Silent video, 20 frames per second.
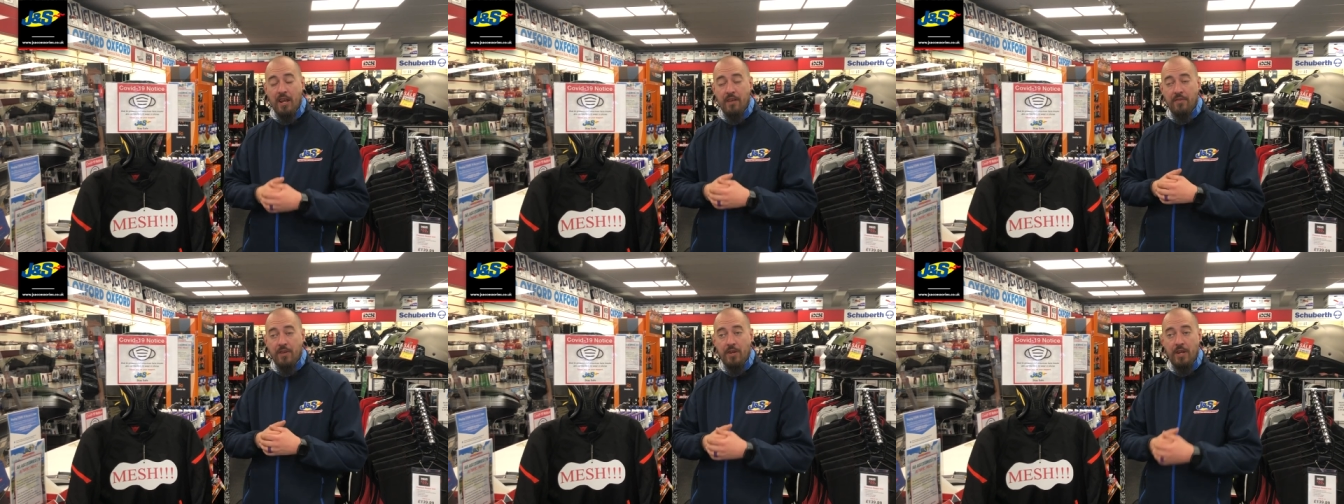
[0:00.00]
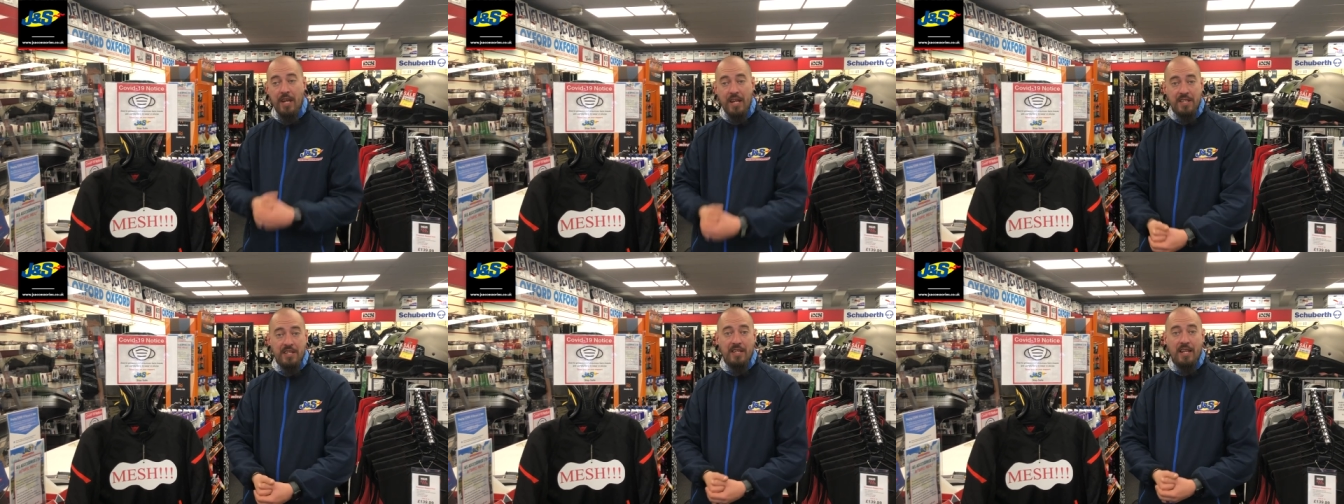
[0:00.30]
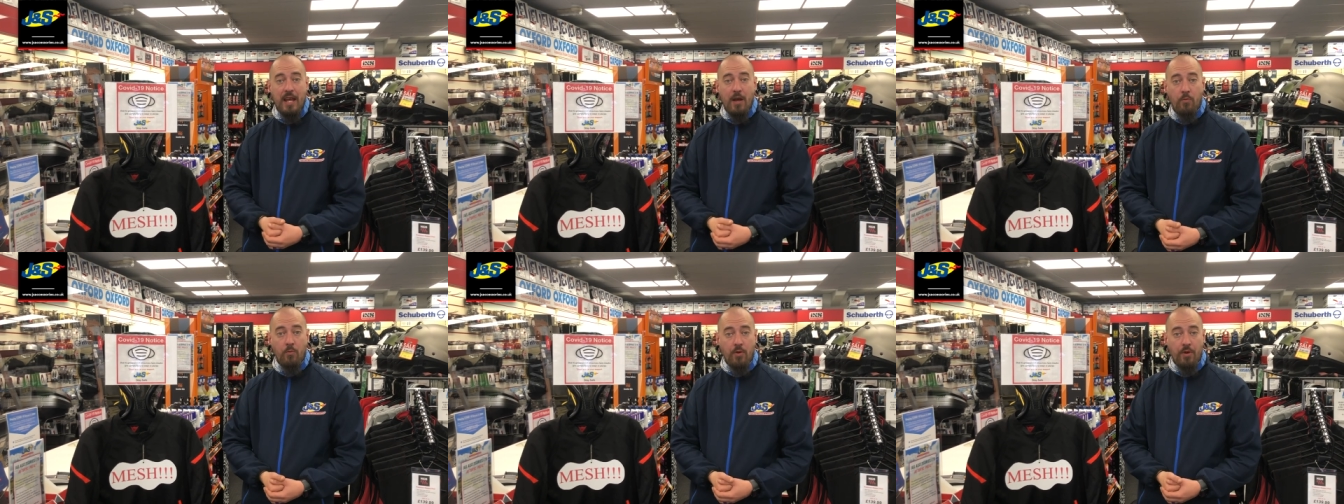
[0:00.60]
If you need to
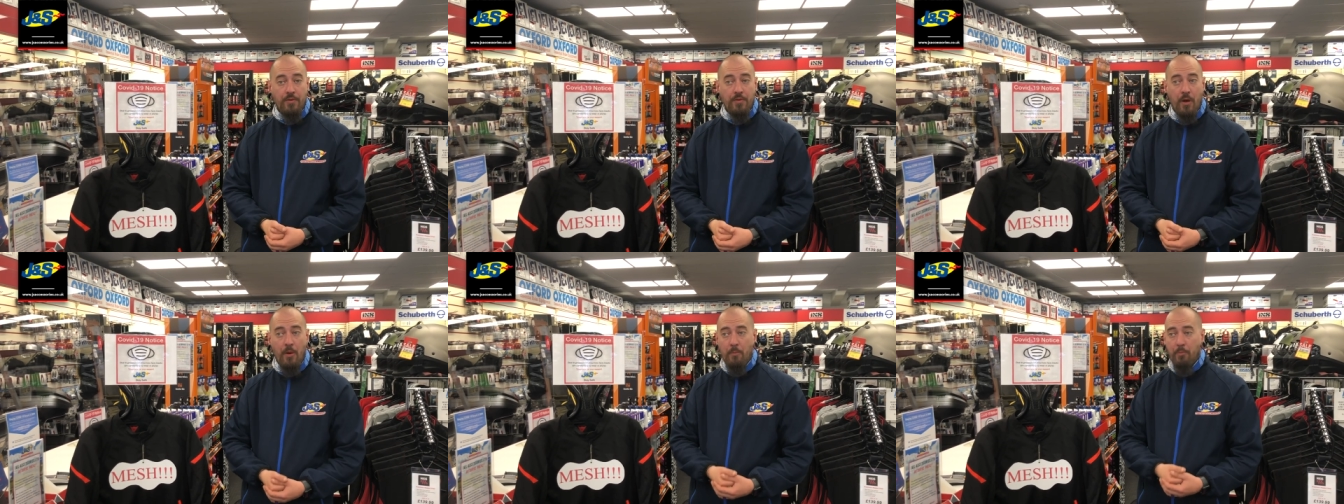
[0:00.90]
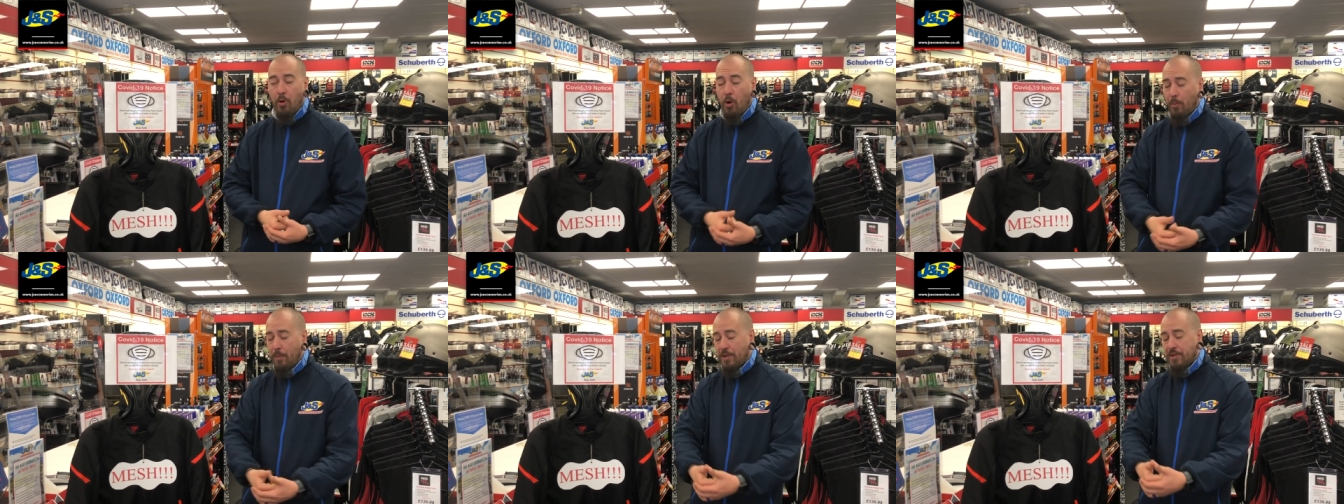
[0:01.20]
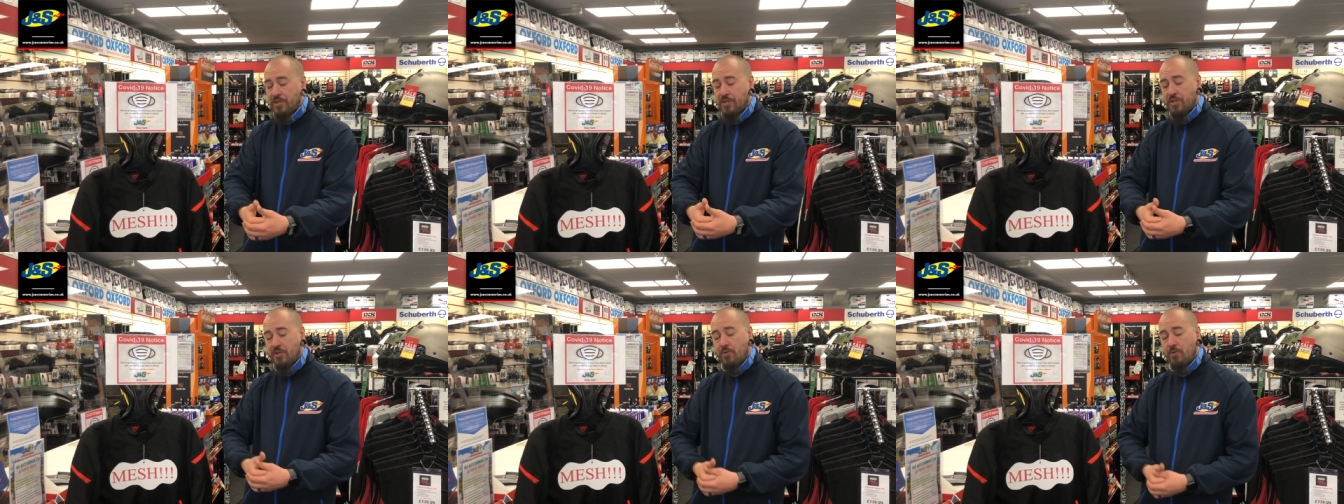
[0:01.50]
get one, pop
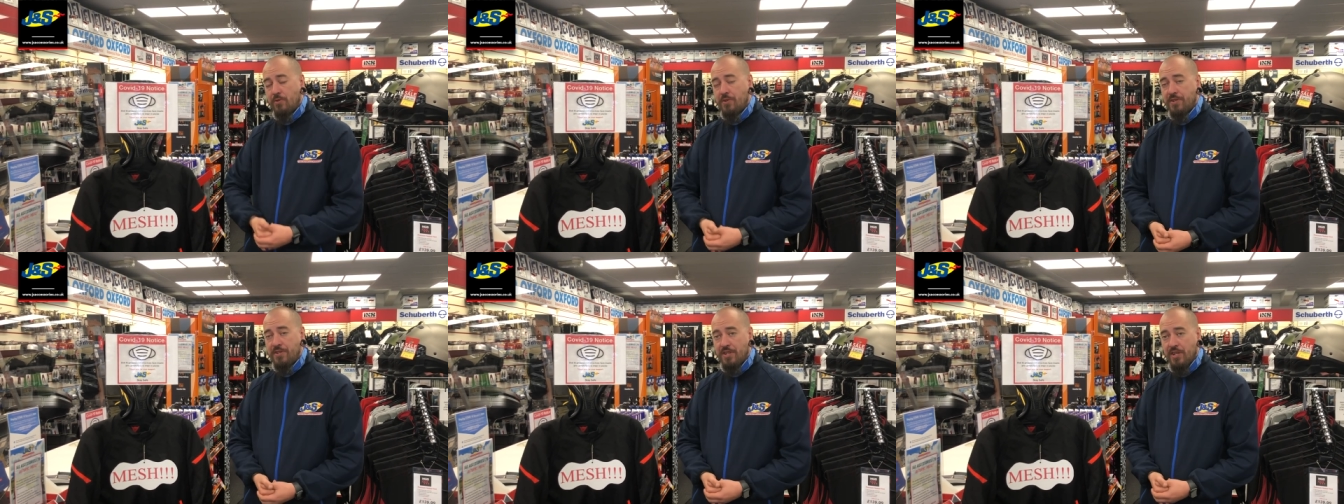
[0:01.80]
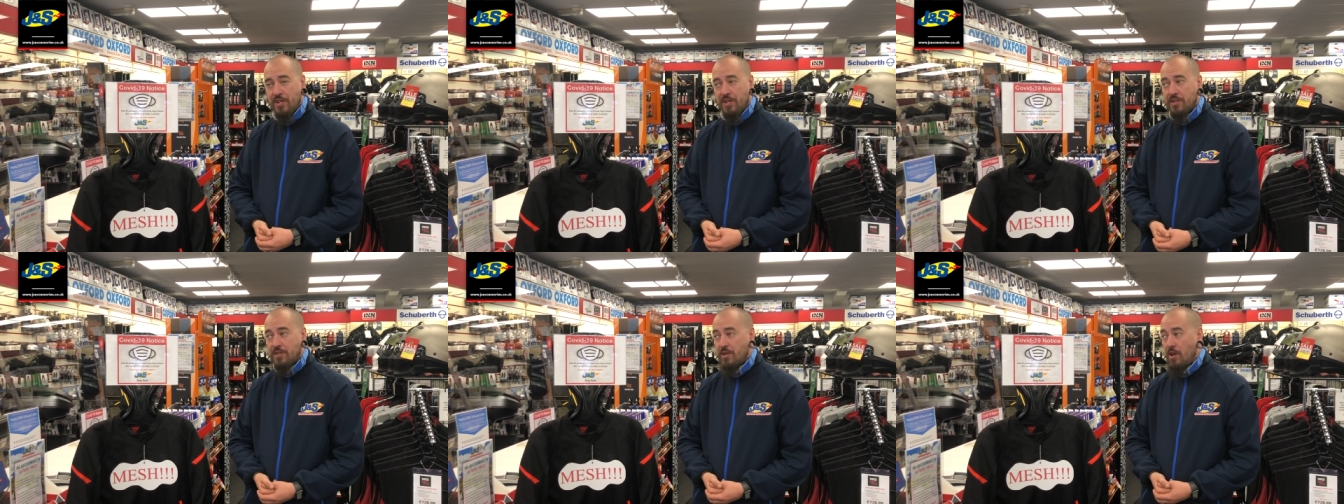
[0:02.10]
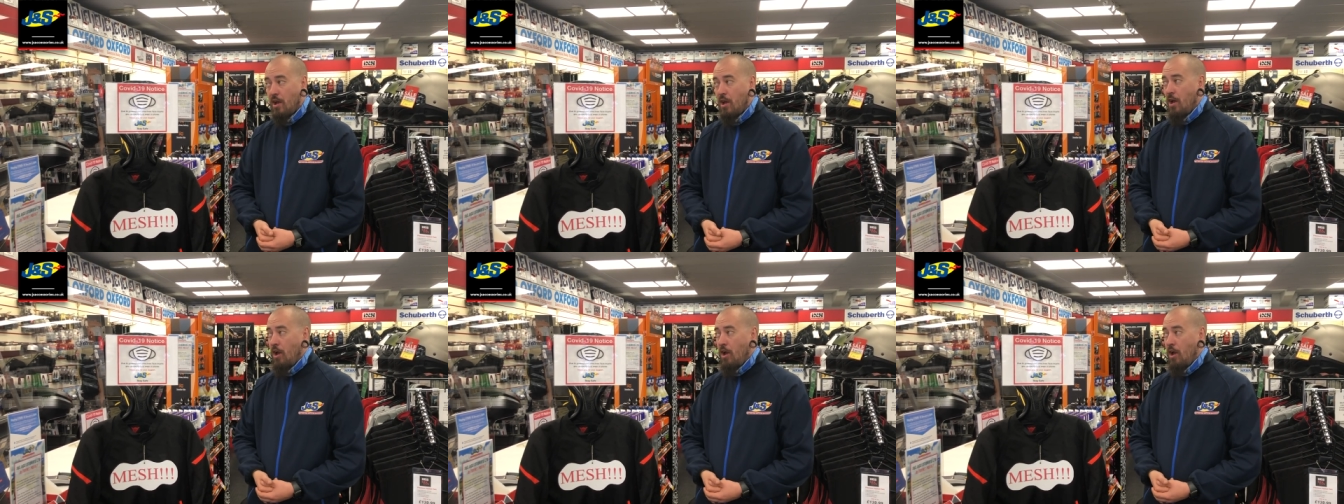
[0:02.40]
into store and see us.